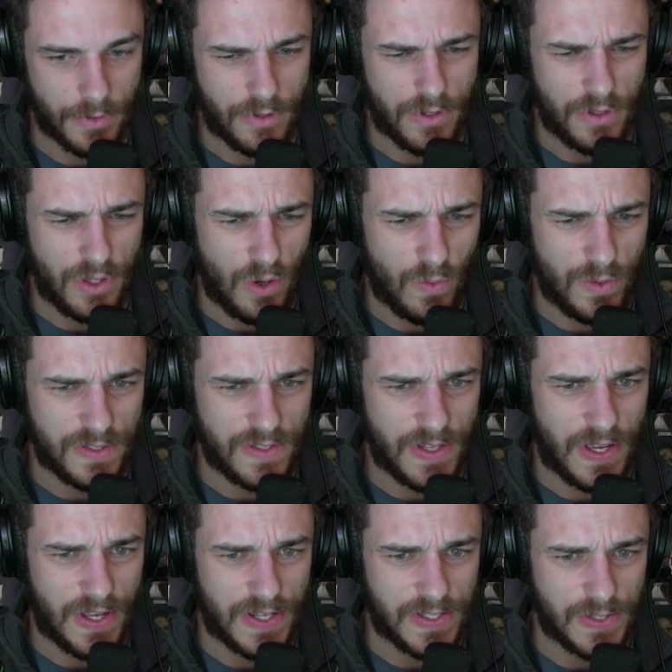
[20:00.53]
No, it's
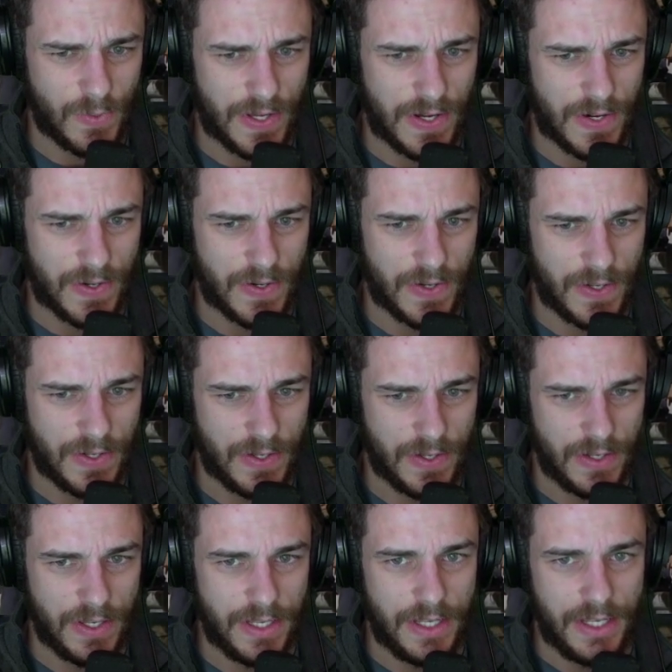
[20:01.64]
not, I swear.
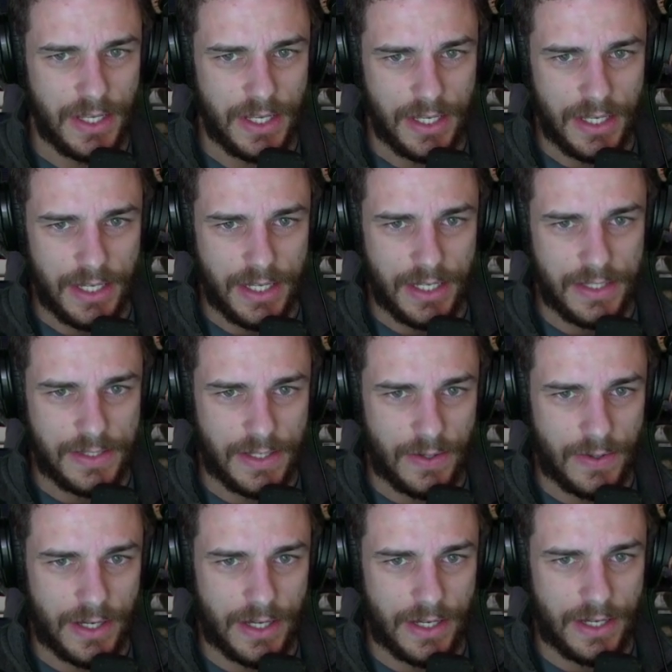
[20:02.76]
And
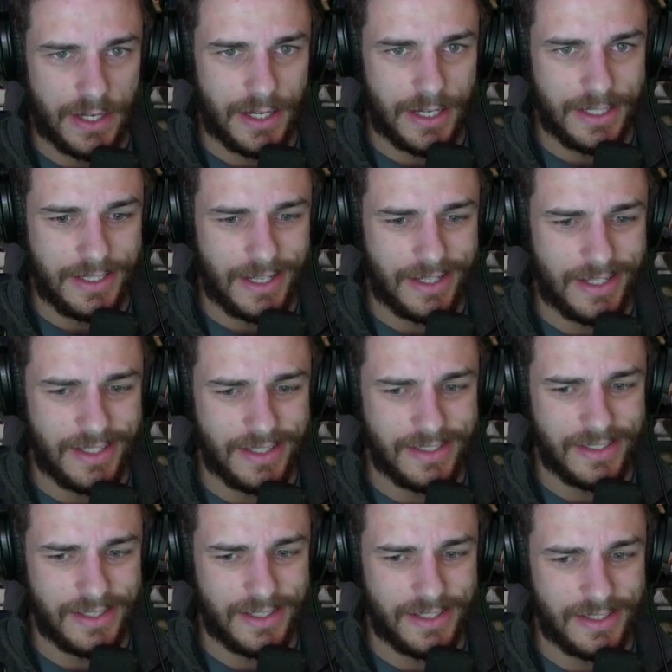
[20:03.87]
so, yeah, it's
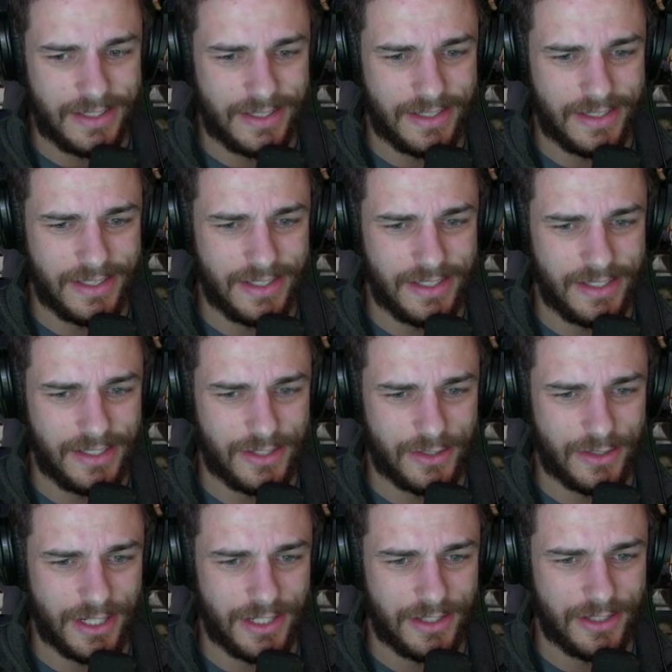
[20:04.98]

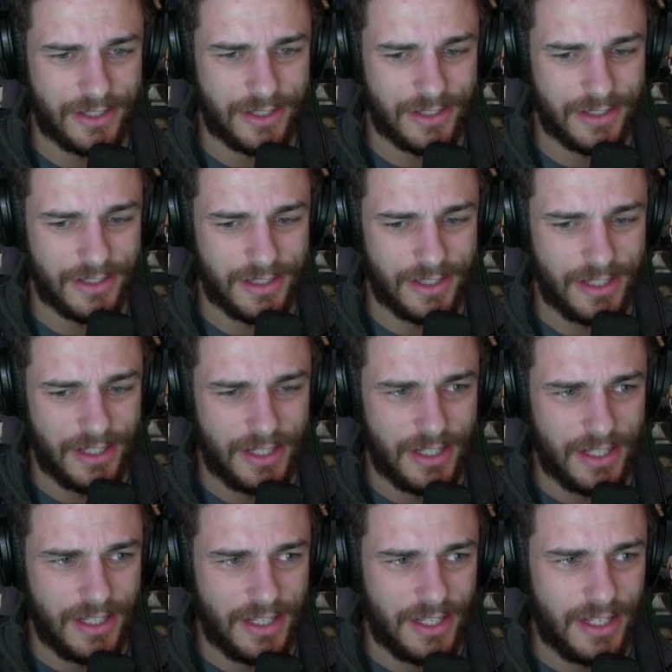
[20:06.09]
strange.
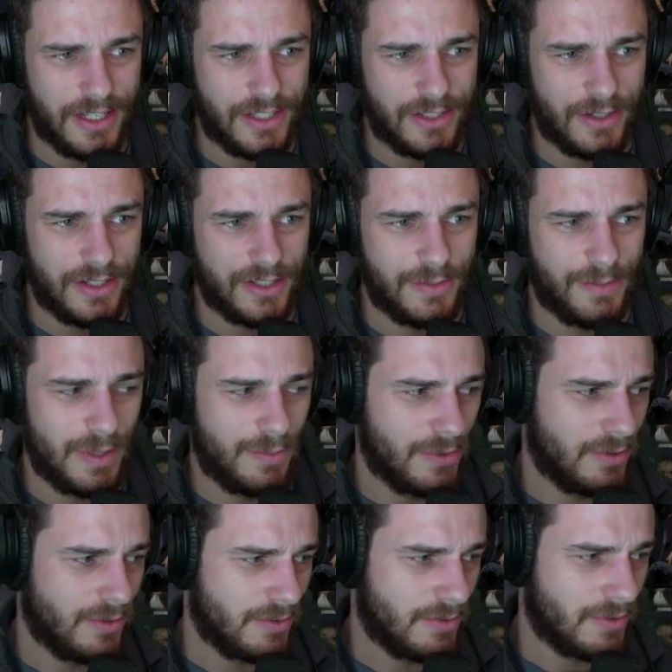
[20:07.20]
It's strange, these
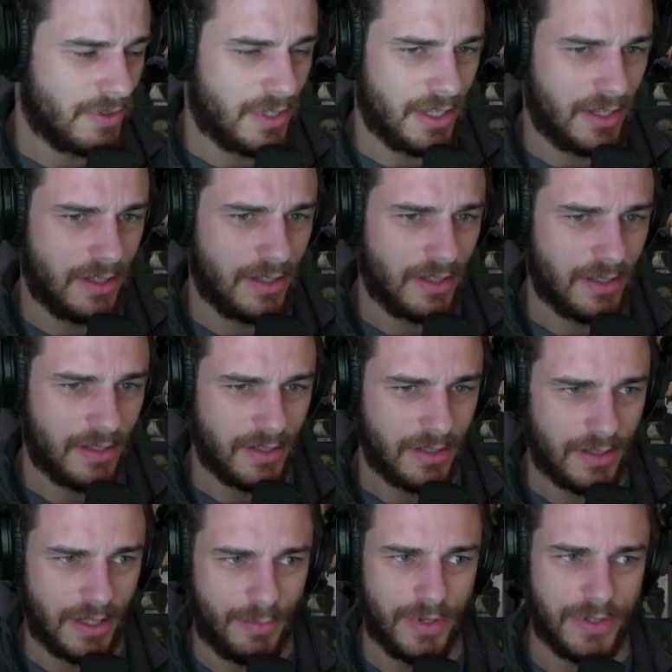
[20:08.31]
people, they
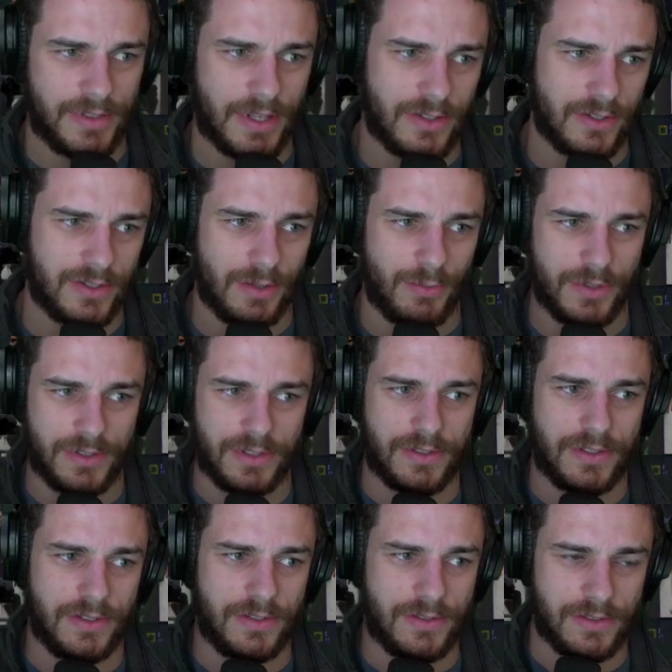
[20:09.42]
put censorship
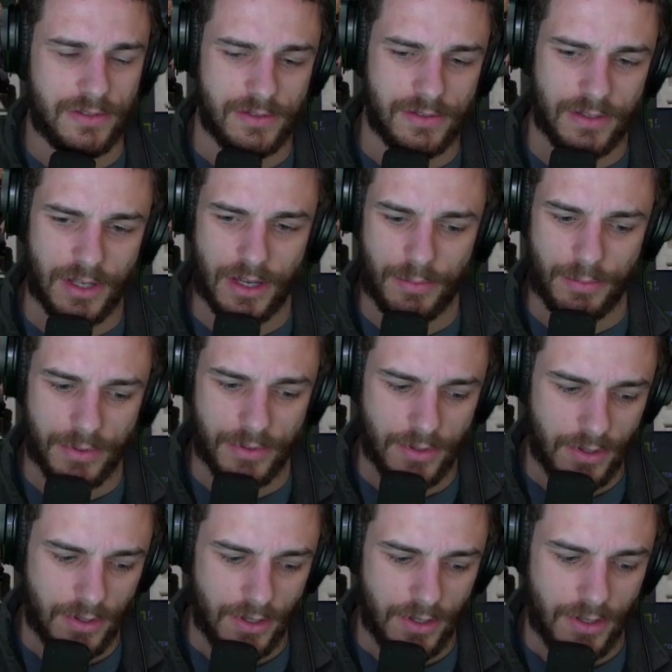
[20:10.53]
resistance up,
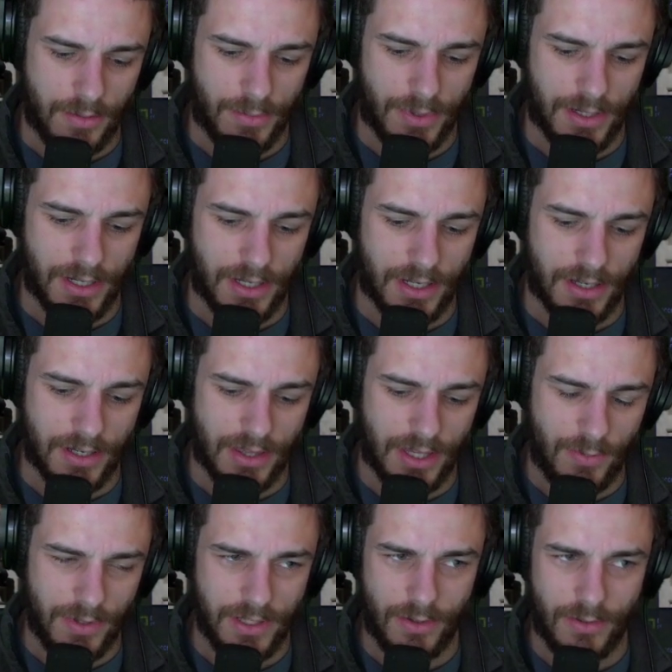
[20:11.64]
but they
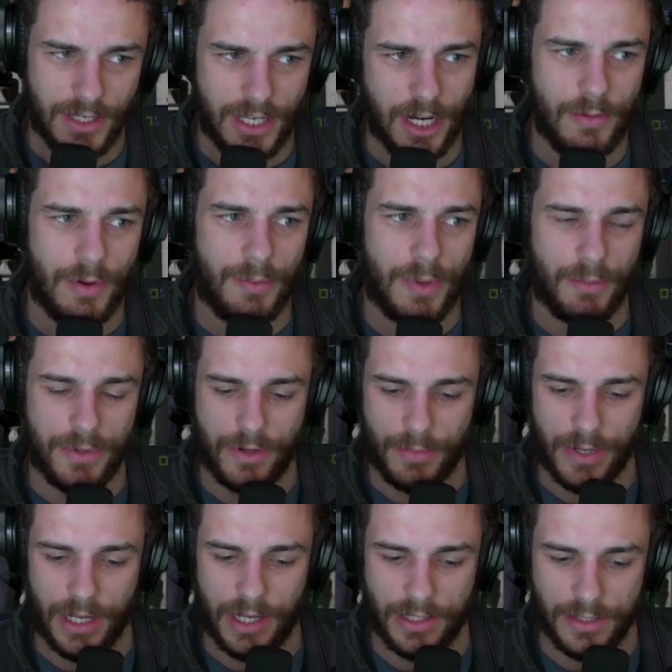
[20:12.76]
really only care about pumping their
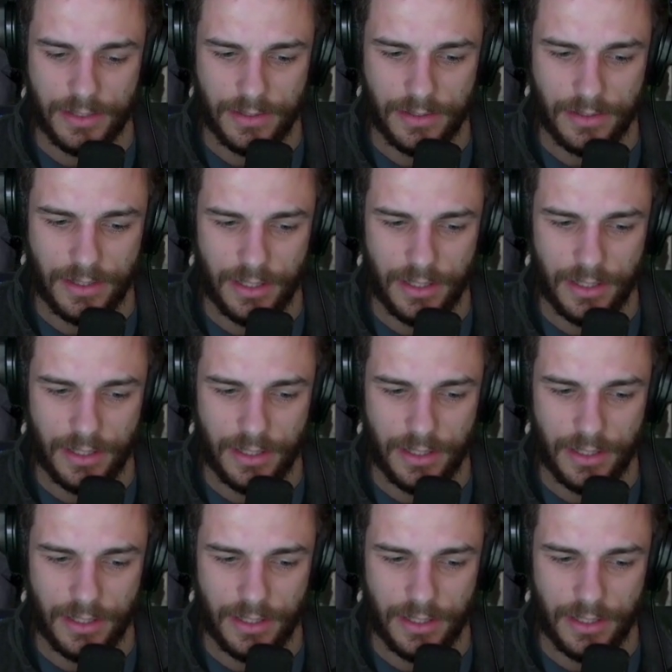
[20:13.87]
bags.